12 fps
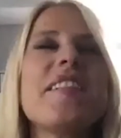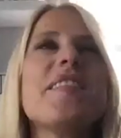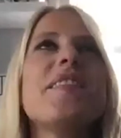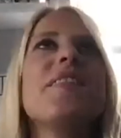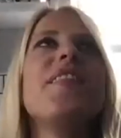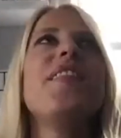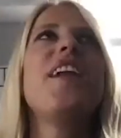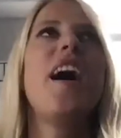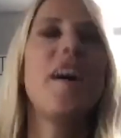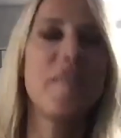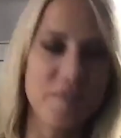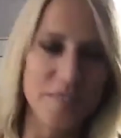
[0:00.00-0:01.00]

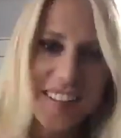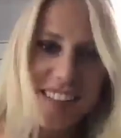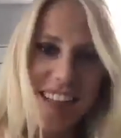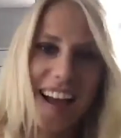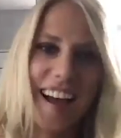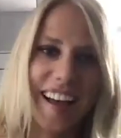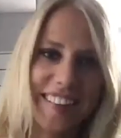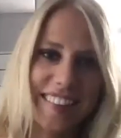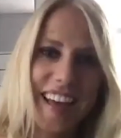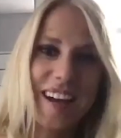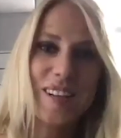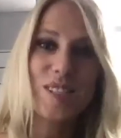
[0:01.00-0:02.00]
love that.
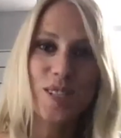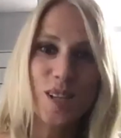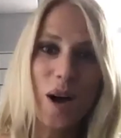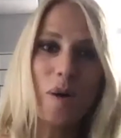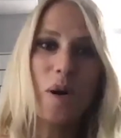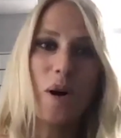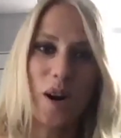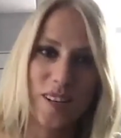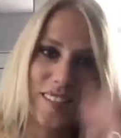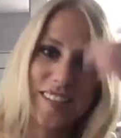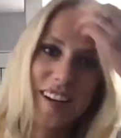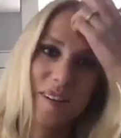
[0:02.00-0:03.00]
That is so
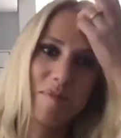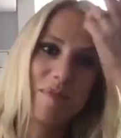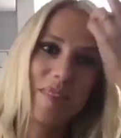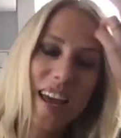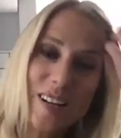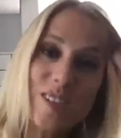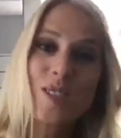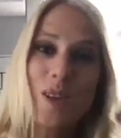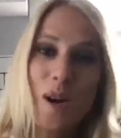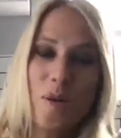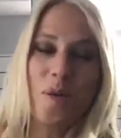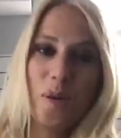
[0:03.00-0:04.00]
awesome. That is
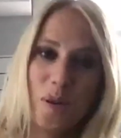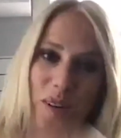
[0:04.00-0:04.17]
so cool.